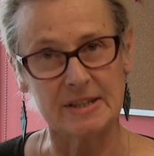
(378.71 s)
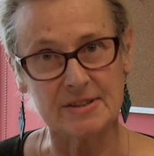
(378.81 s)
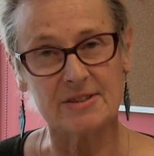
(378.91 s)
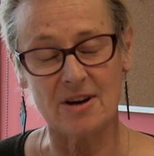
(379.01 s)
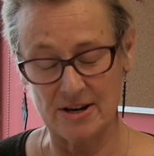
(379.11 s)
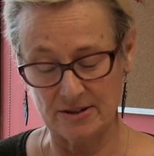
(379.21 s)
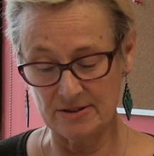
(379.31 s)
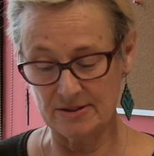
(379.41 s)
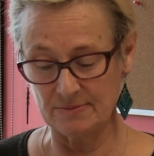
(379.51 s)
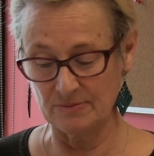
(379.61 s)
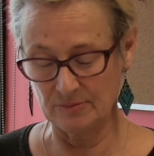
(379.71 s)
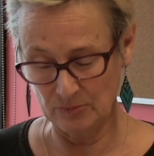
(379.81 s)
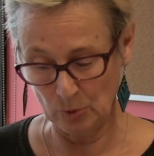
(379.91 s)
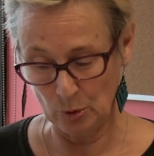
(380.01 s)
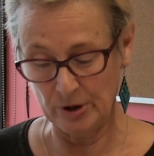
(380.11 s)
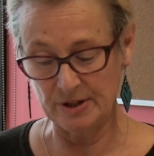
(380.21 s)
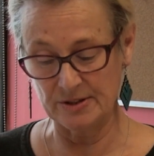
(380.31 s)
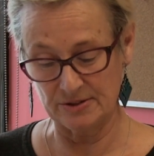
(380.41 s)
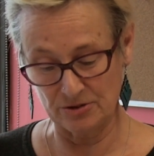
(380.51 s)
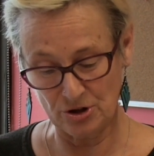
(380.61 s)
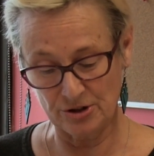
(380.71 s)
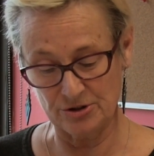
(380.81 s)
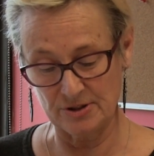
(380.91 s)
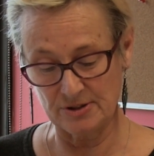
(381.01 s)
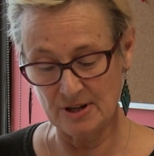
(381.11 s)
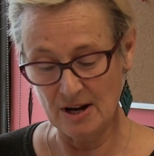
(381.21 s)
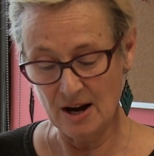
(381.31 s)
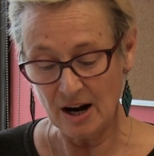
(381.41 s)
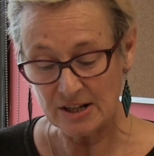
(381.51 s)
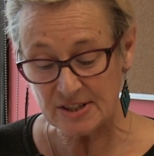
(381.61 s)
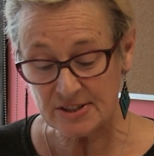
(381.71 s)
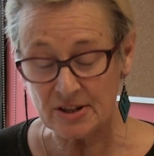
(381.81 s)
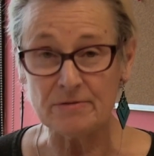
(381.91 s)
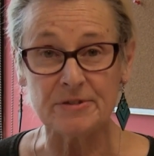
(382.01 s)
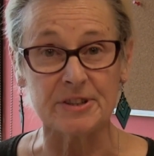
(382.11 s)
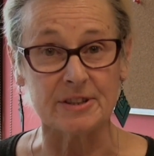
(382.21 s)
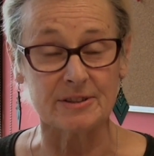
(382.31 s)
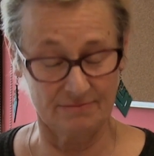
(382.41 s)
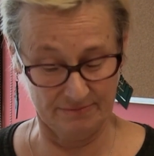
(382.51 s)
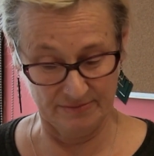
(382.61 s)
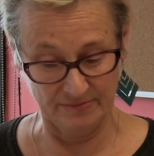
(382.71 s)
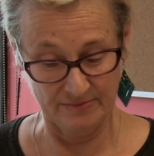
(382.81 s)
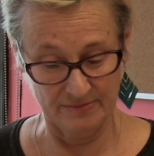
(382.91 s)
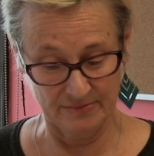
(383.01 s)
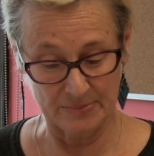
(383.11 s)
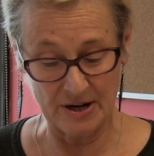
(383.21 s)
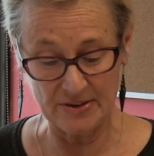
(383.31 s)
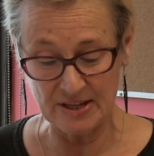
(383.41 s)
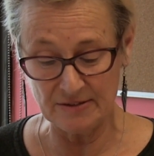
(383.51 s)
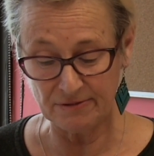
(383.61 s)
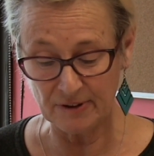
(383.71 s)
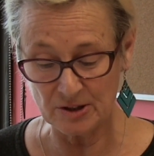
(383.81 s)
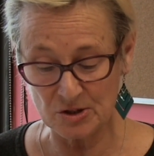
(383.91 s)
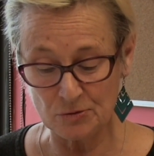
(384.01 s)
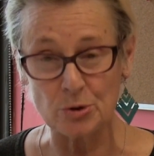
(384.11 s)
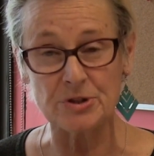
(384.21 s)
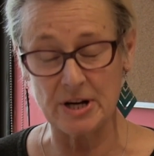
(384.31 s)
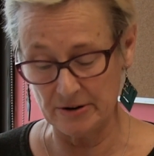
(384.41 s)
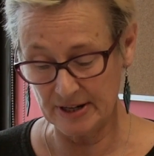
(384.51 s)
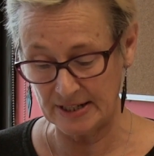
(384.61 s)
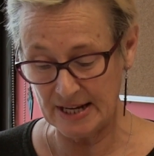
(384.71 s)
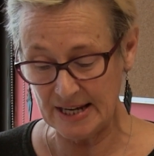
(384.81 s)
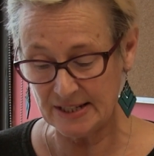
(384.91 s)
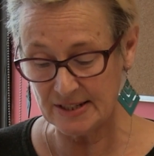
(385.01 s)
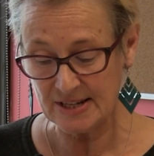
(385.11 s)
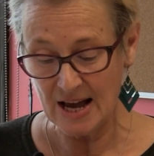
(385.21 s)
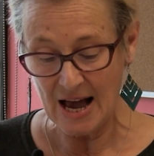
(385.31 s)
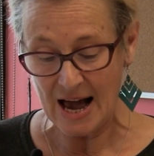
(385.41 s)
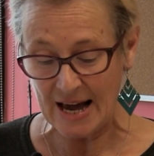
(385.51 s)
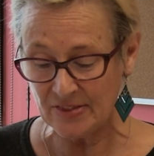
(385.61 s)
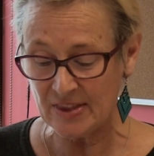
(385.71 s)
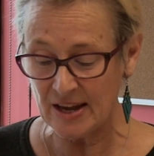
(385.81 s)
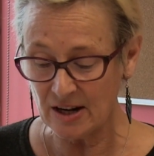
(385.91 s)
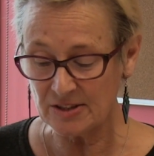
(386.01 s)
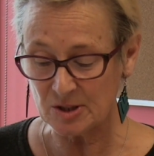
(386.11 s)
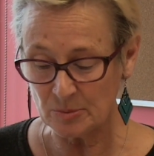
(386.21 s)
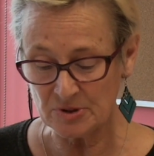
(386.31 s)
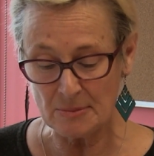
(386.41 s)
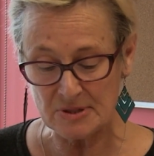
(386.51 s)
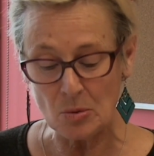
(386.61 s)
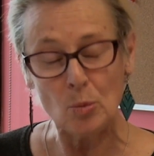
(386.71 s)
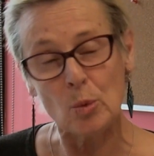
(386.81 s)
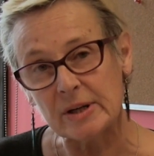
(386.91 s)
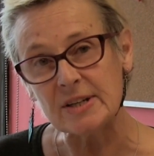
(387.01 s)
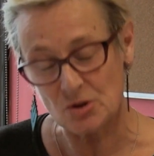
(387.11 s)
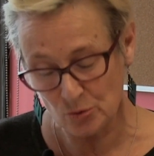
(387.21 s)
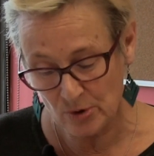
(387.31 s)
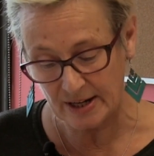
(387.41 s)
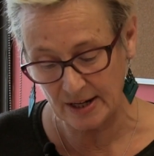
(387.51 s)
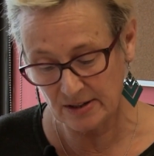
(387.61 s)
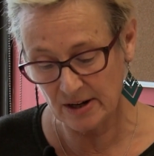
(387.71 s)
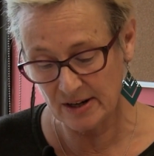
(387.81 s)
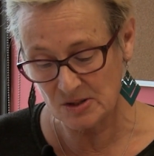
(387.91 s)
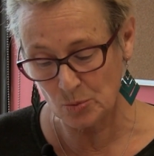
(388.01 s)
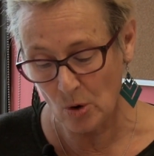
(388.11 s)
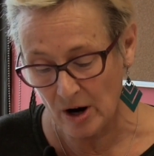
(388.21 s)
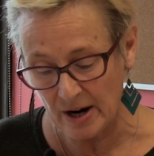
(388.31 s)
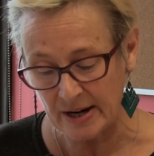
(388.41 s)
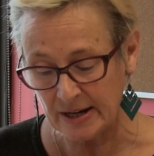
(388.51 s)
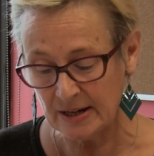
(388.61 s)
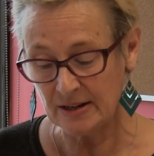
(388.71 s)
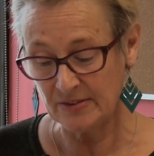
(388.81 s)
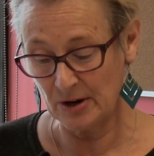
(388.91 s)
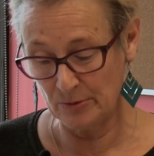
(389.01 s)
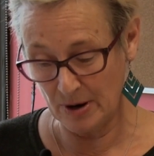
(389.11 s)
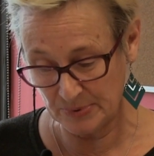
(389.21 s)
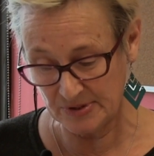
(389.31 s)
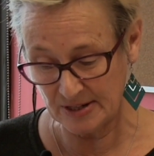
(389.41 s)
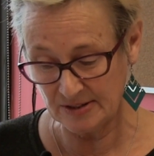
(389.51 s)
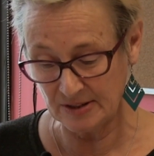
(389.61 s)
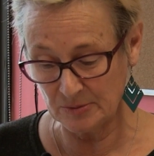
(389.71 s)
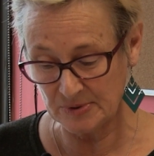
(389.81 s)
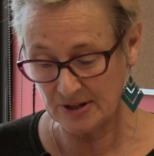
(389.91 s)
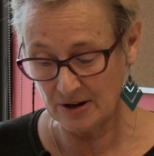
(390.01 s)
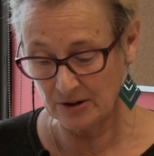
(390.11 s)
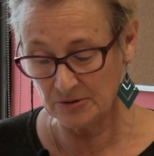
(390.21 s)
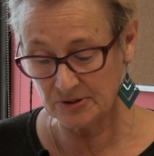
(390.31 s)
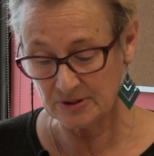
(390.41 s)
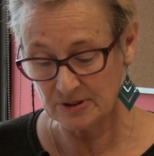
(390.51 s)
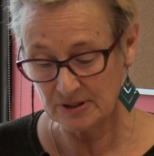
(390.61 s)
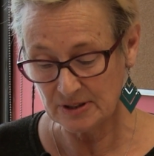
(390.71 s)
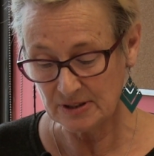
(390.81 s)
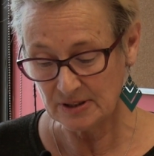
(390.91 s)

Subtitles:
the insiders, lawyers and judges, are discomforted by the influx of ordinary Canadians, and they are sometimes unwilling to recognize why they're representing themselves,